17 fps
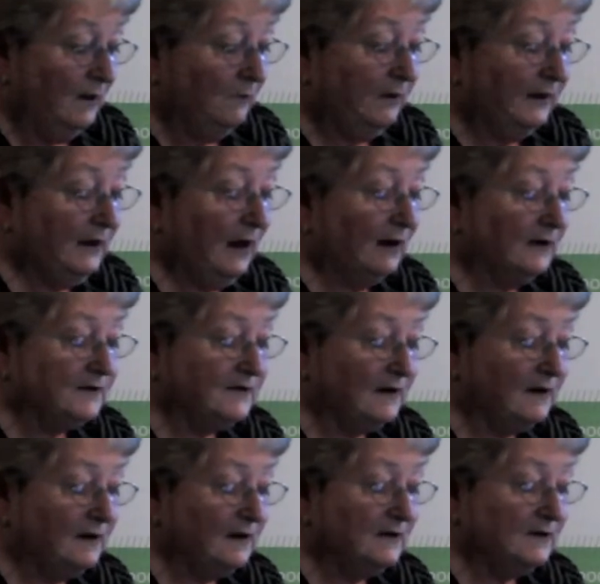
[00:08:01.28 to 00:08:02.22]
because
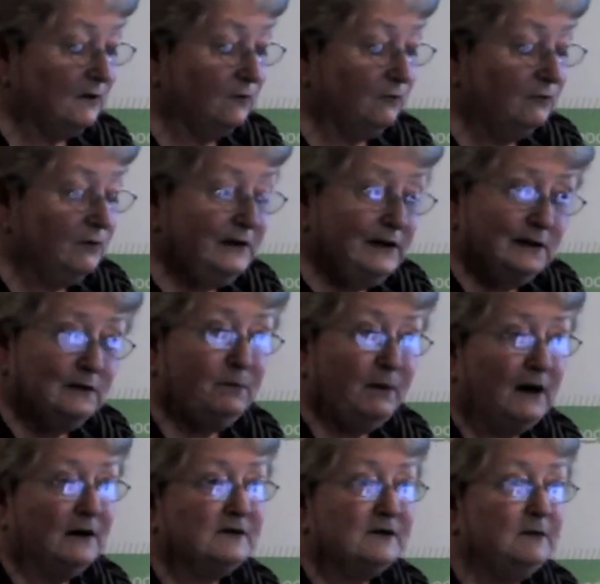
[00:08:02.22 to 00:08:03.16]
it is a real
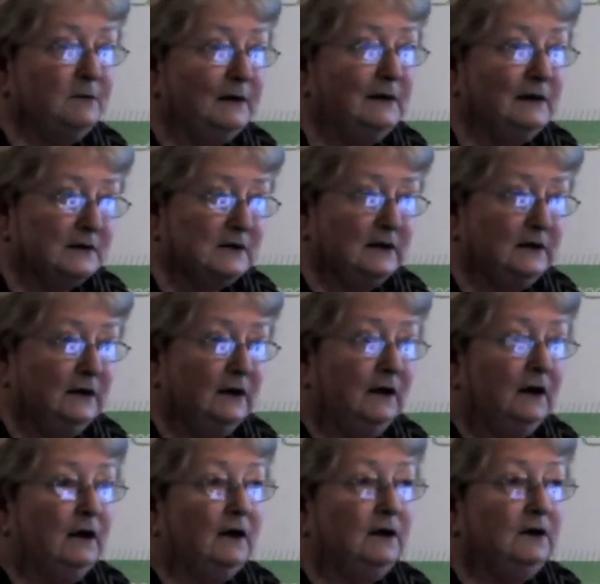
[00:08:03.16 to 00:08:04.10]
possibility
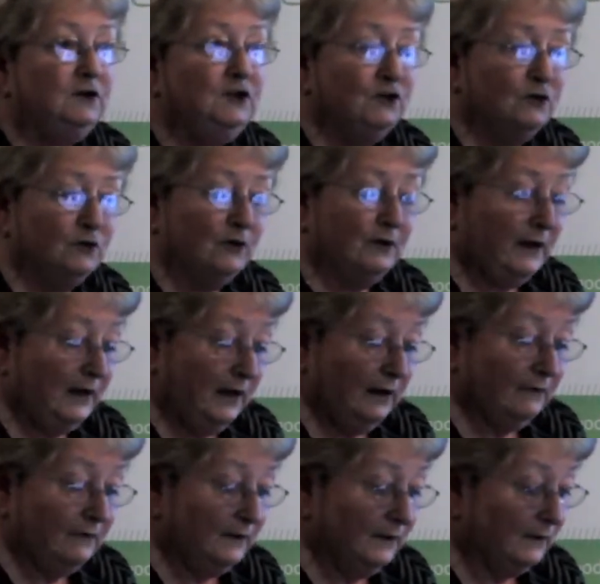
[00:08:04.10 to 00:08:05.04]
in your
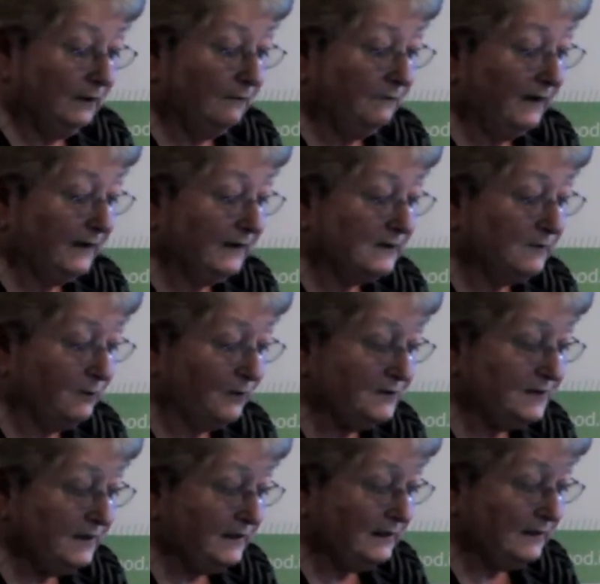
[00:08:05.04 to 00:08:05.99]
area of
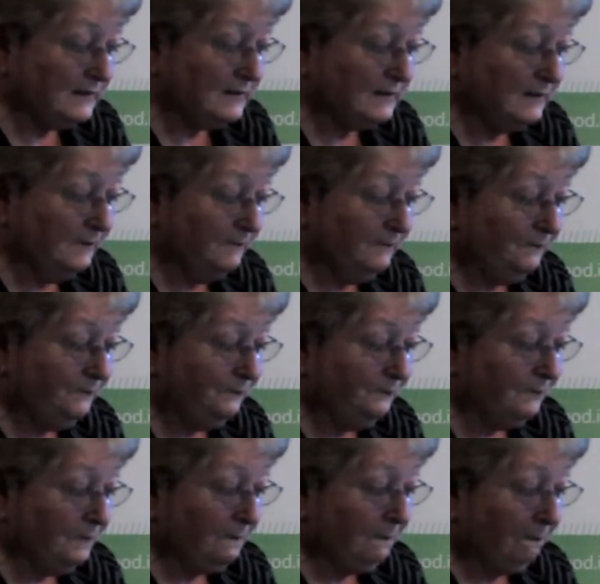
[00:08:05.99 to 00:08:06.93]
expertise.
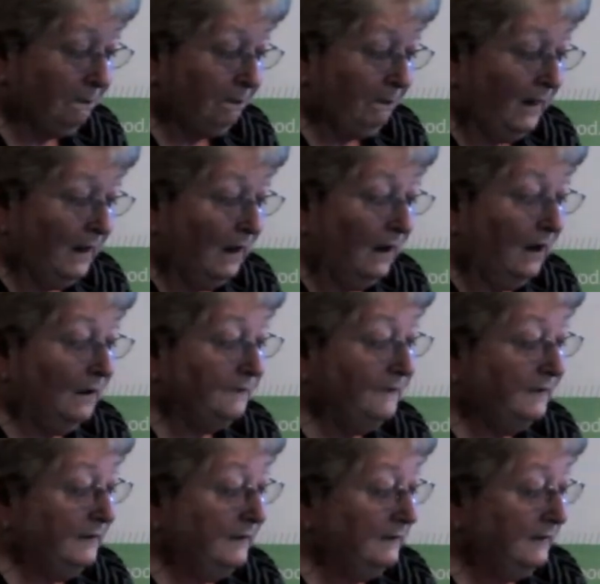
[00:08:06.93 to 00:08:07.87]
On
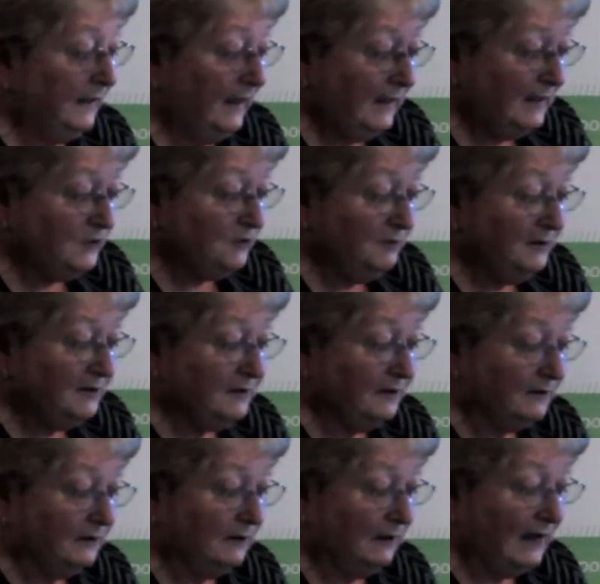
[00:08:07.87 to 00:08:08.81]
the engagement
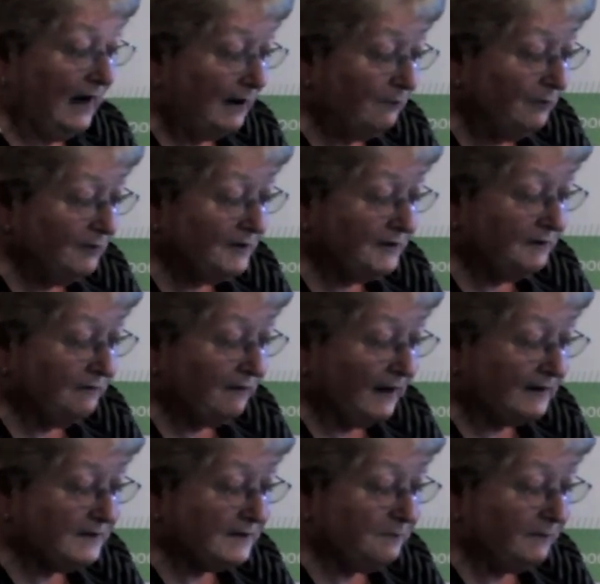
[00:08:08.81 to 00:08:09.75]
and collaborative
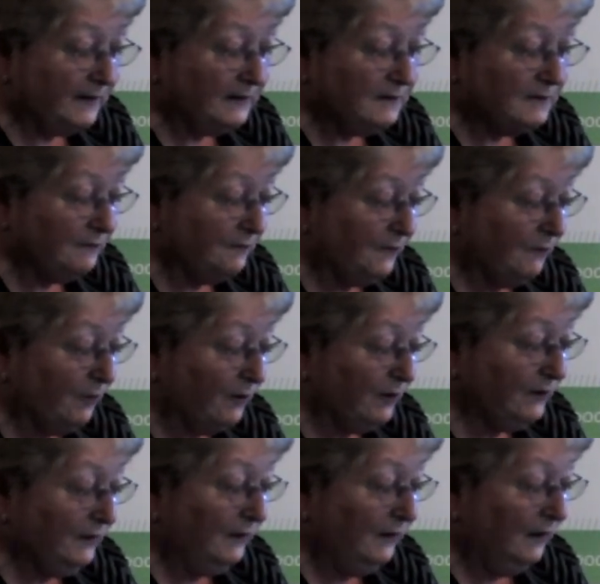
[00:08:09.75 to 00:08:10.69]
aspect of the
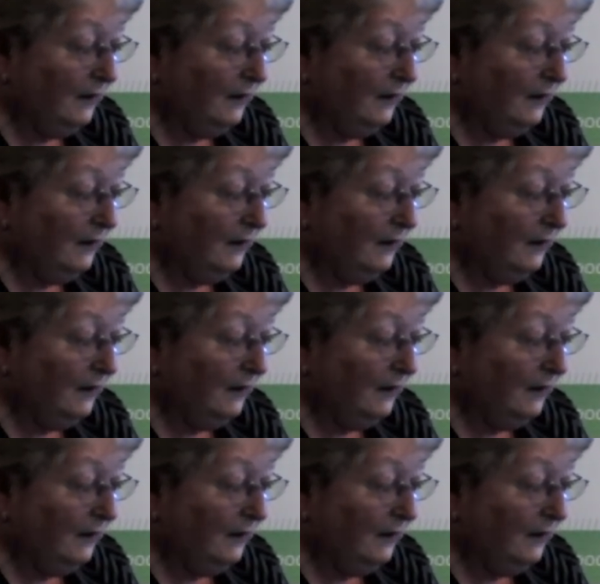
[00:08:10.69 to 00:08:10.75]
work,